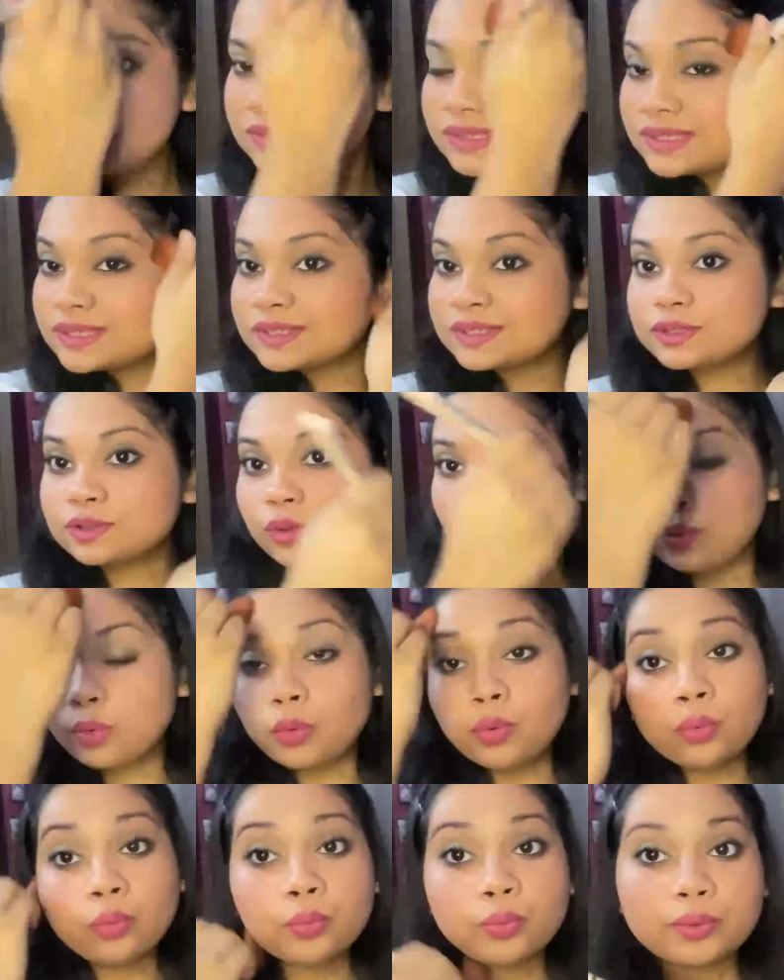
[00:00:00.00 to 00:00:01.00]

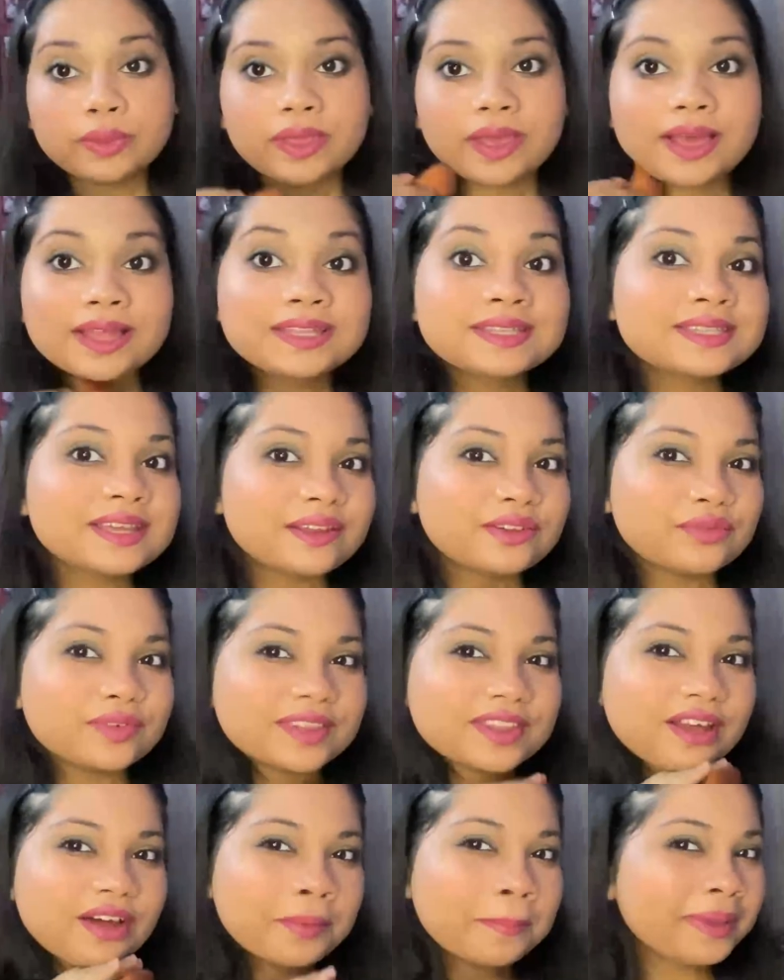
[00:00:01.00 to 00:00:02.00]
So we are done
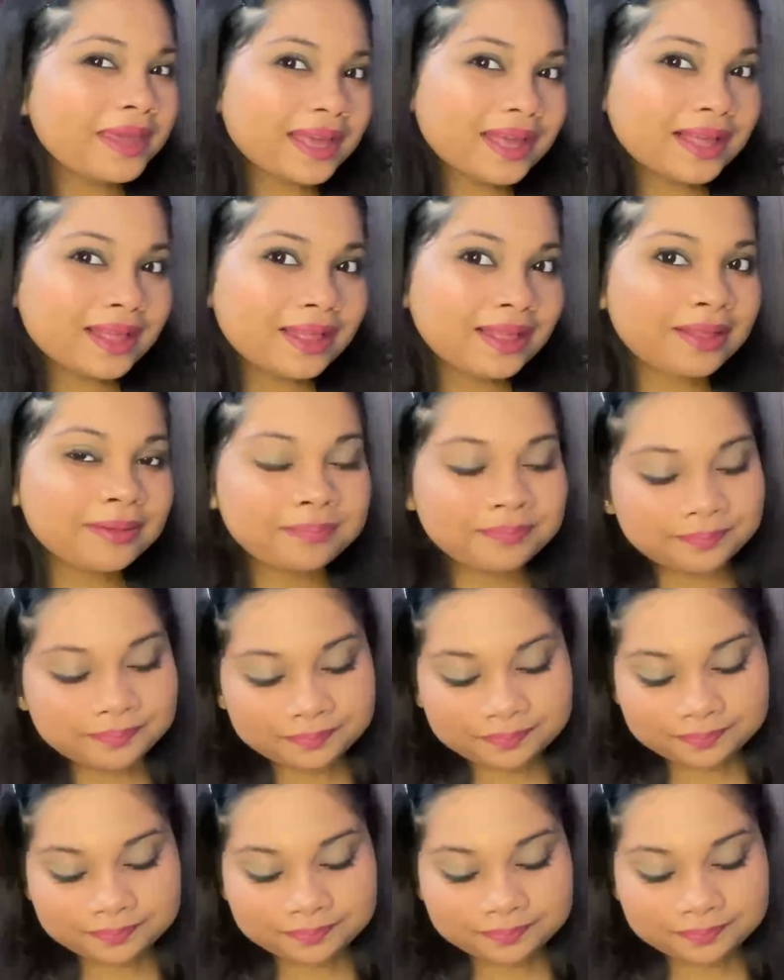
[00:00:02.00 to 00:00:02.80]
with our makeup.